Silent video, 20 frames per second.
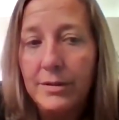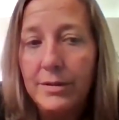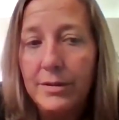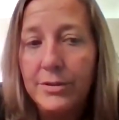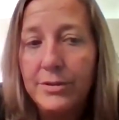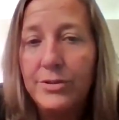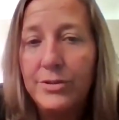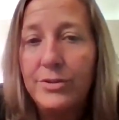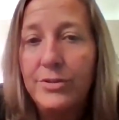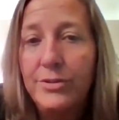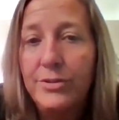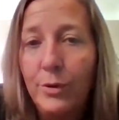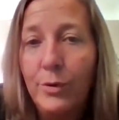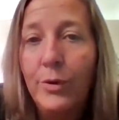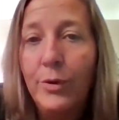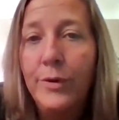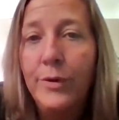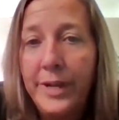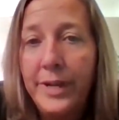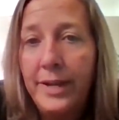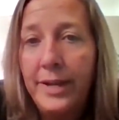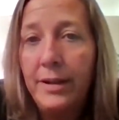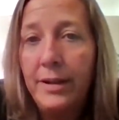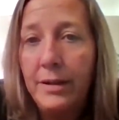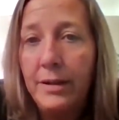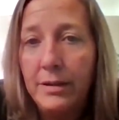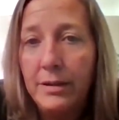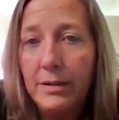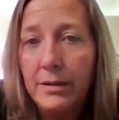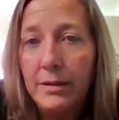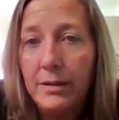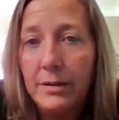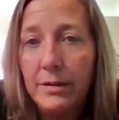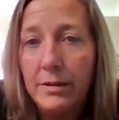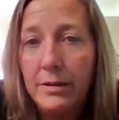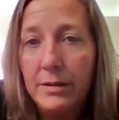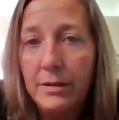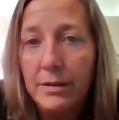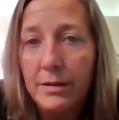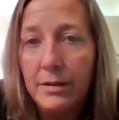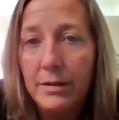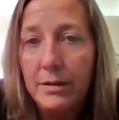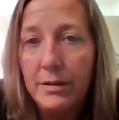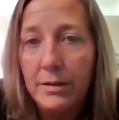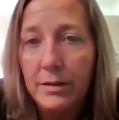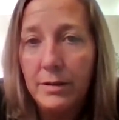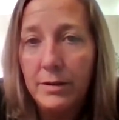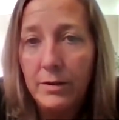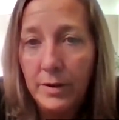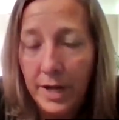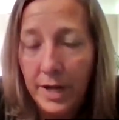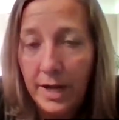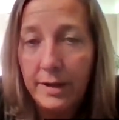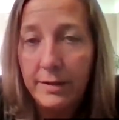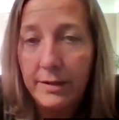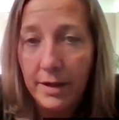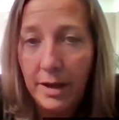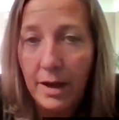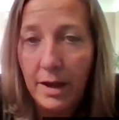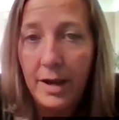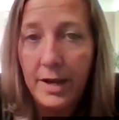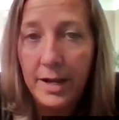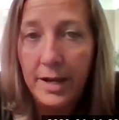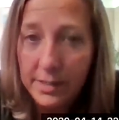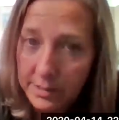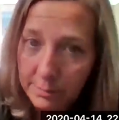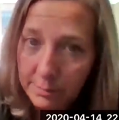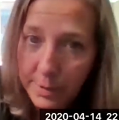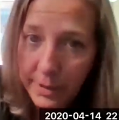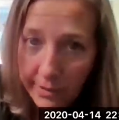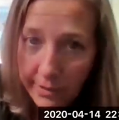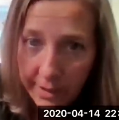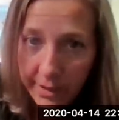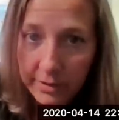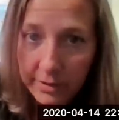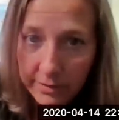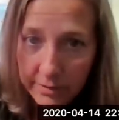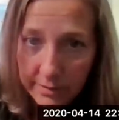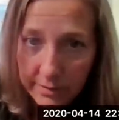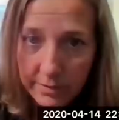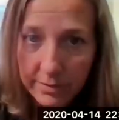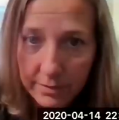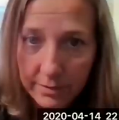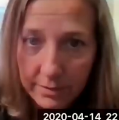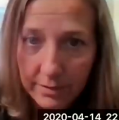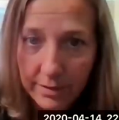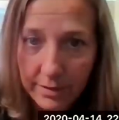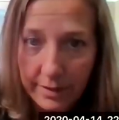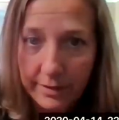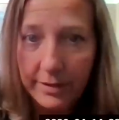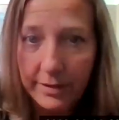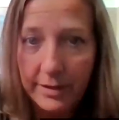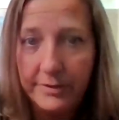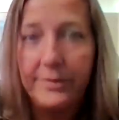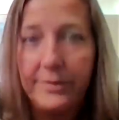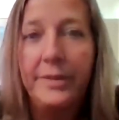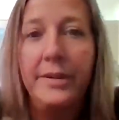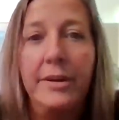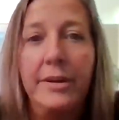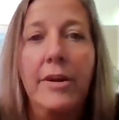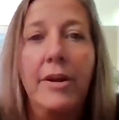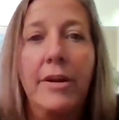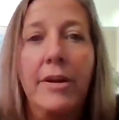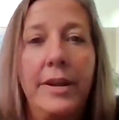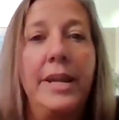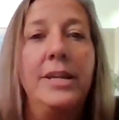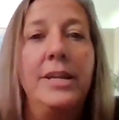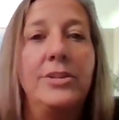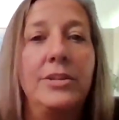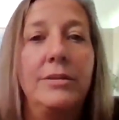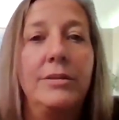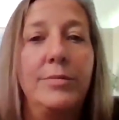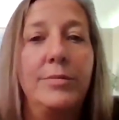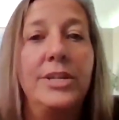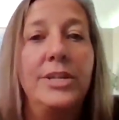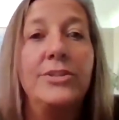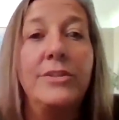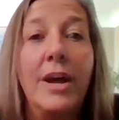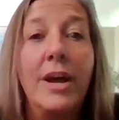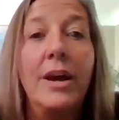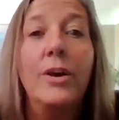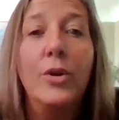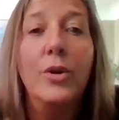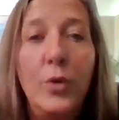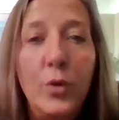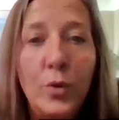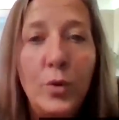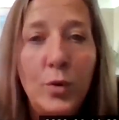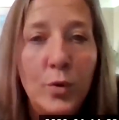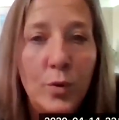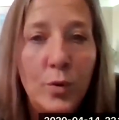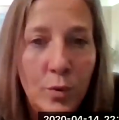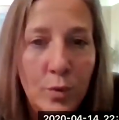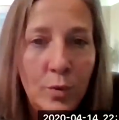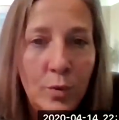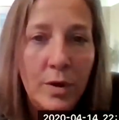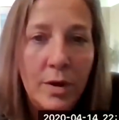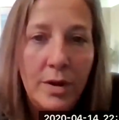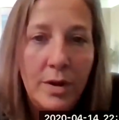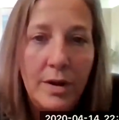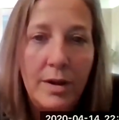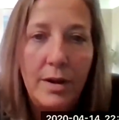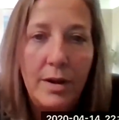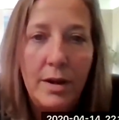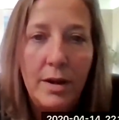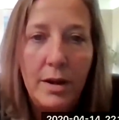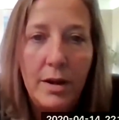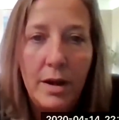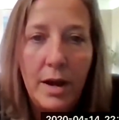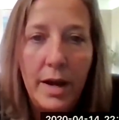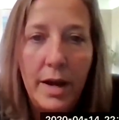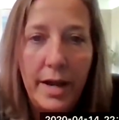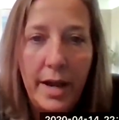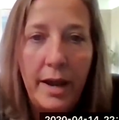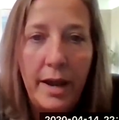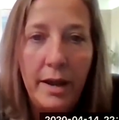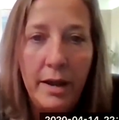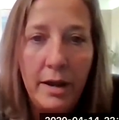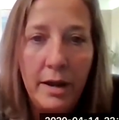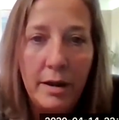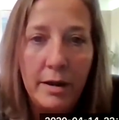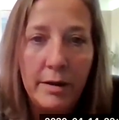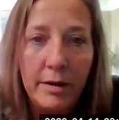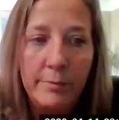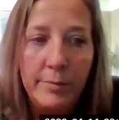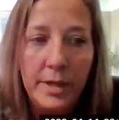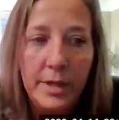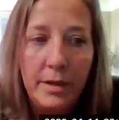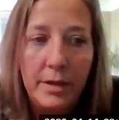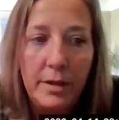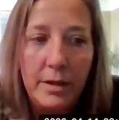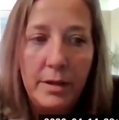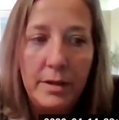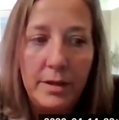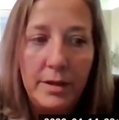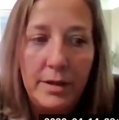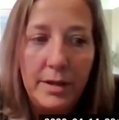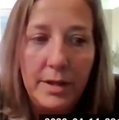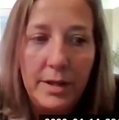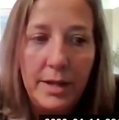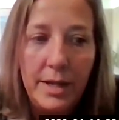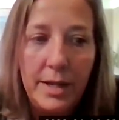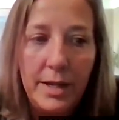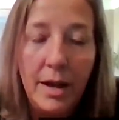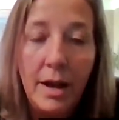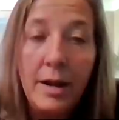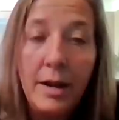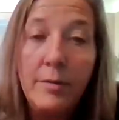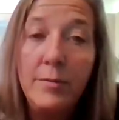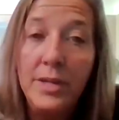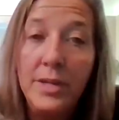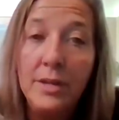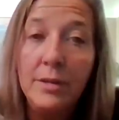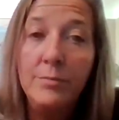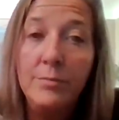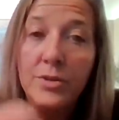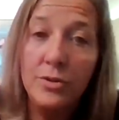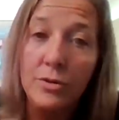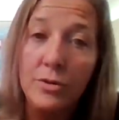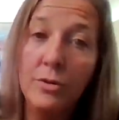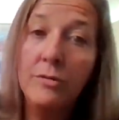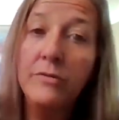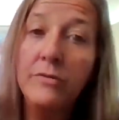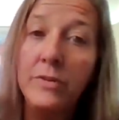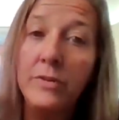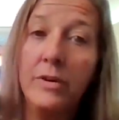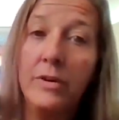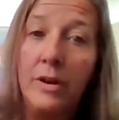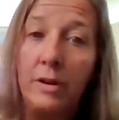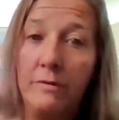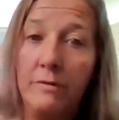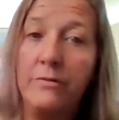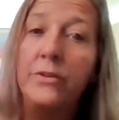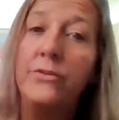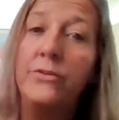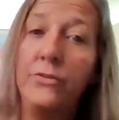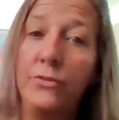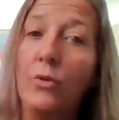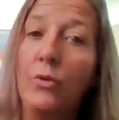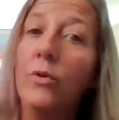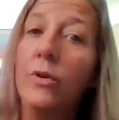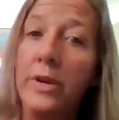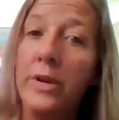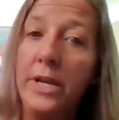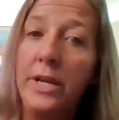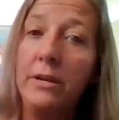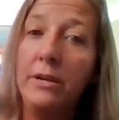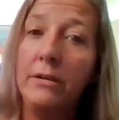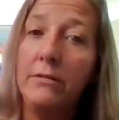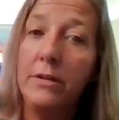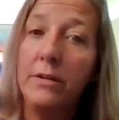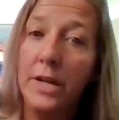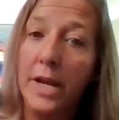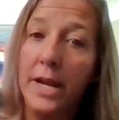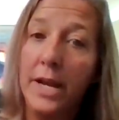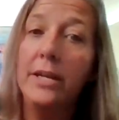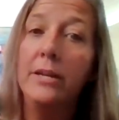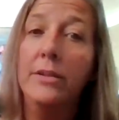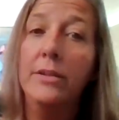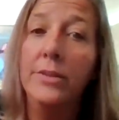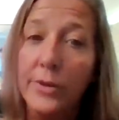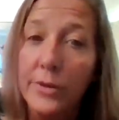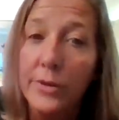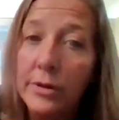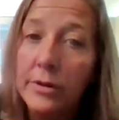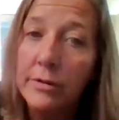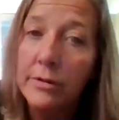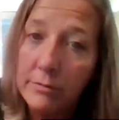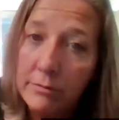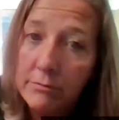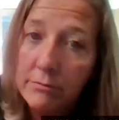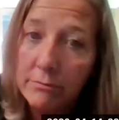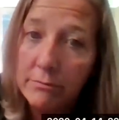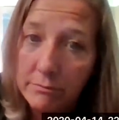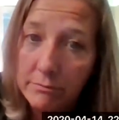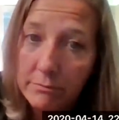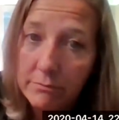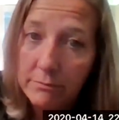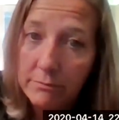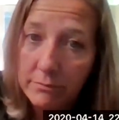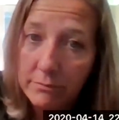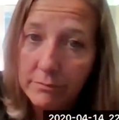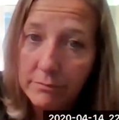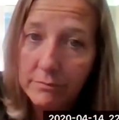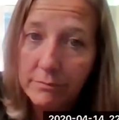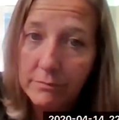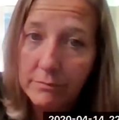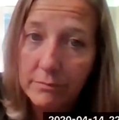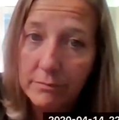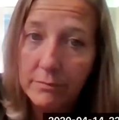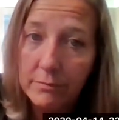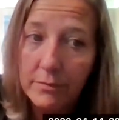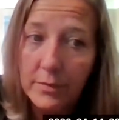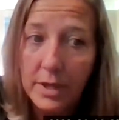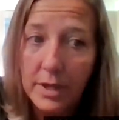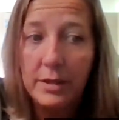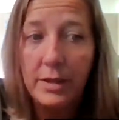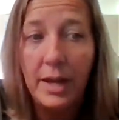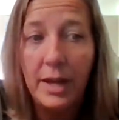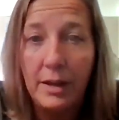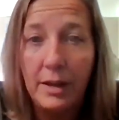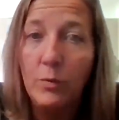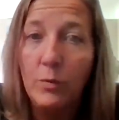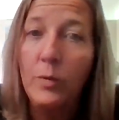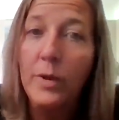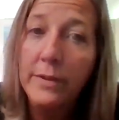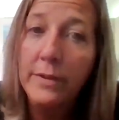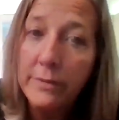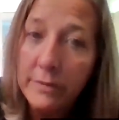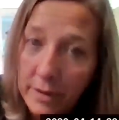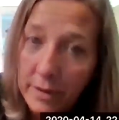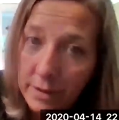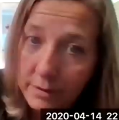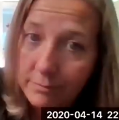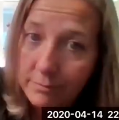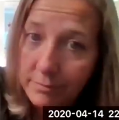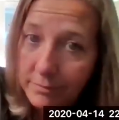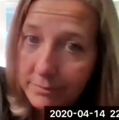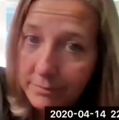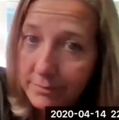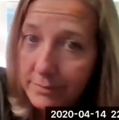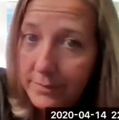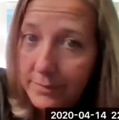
the story okay that i experienced in this incarnation but it's not who i am and i am the observer of the story and i can learn and gain wisdom